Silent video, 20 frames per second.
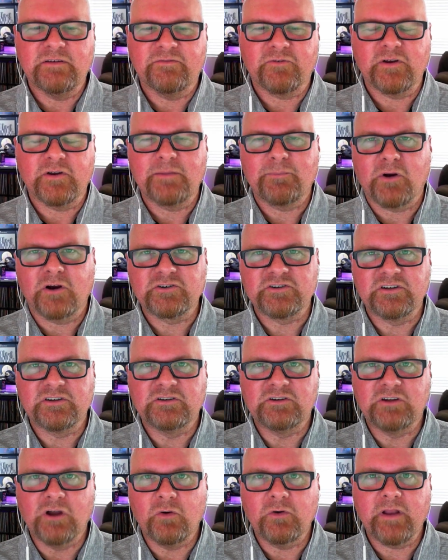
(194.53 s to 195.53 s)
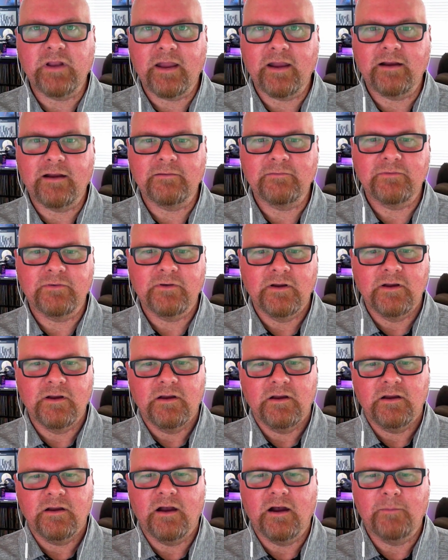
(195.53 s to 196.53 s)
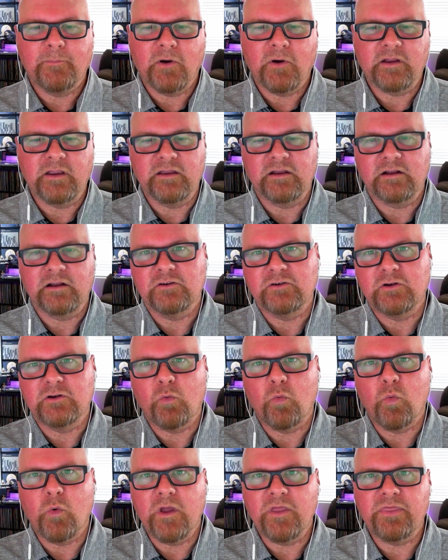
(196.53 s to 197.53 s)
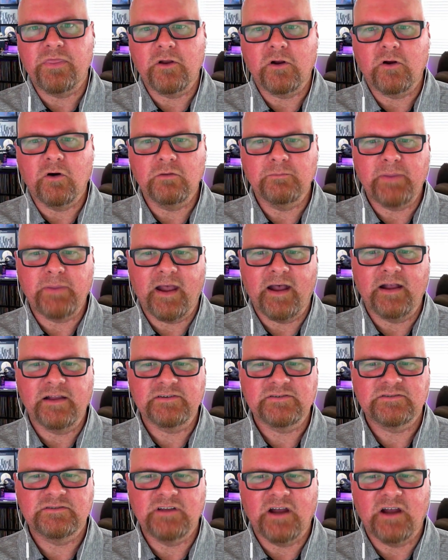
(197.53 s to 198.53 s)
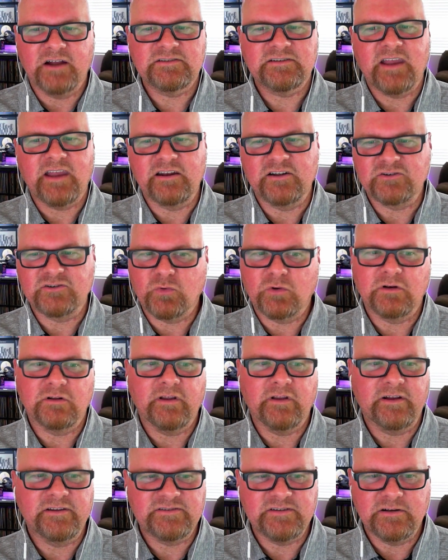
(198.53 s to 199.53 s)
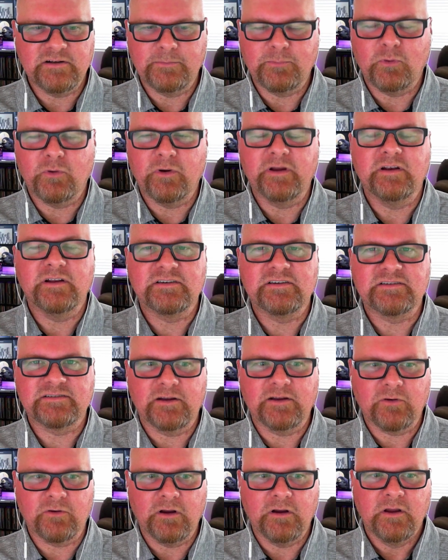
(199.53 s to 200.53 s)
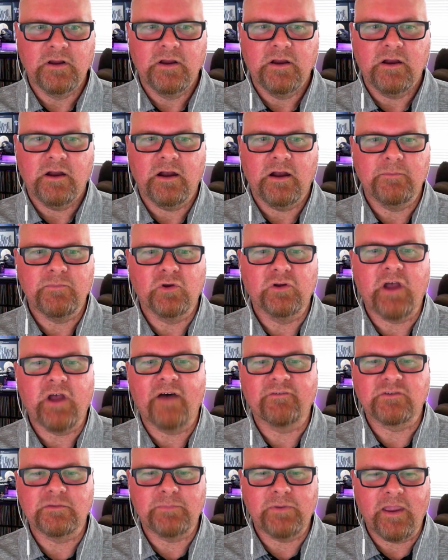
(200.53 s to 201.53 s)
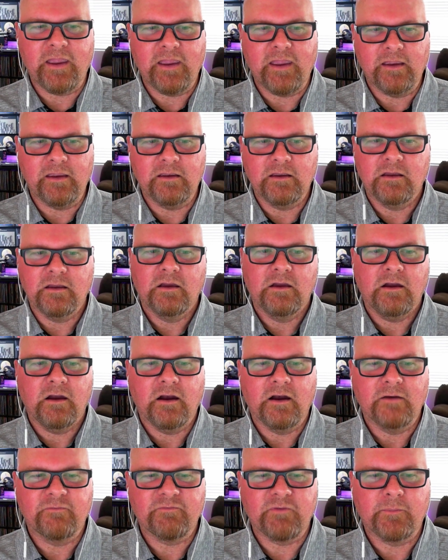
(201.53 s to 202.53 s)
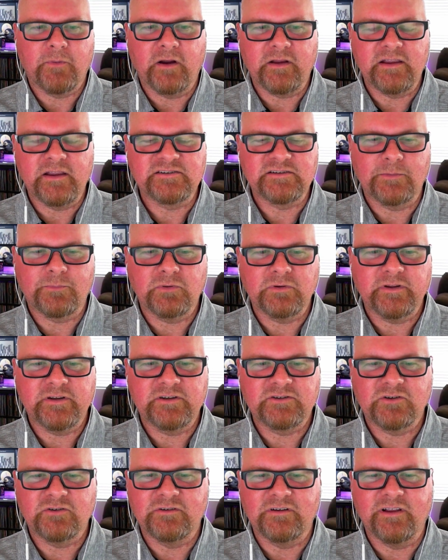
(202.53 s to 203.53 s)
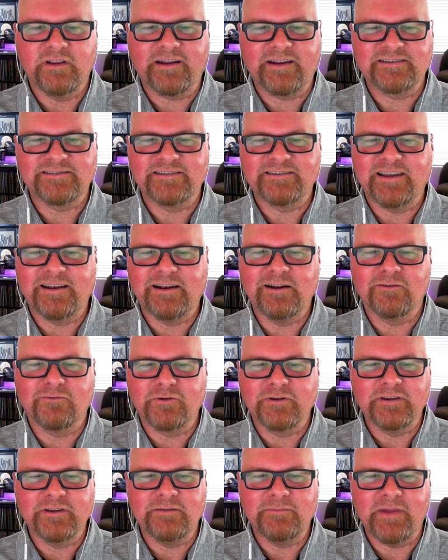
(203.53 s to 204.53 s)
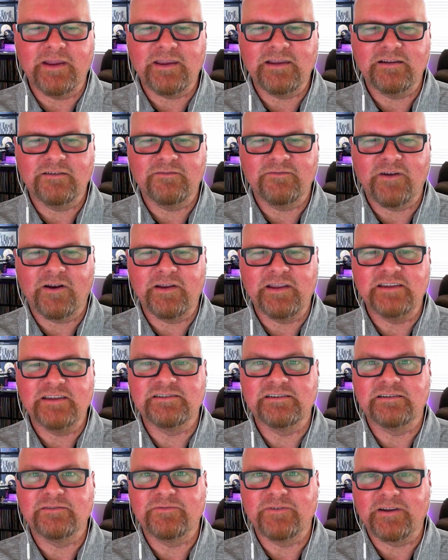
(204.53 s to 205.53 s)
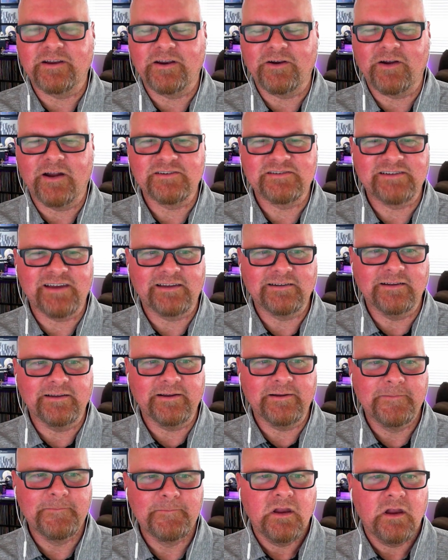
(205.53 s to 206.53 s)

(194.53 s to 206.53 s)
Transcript: for any parks that don't have parking included with the Gold Pass, Knott's, Canada's Wonderland, Cedar Point, etc., you'll have to pay for parking separately. So like I said, they don't really make it very easy to figure out, sadly.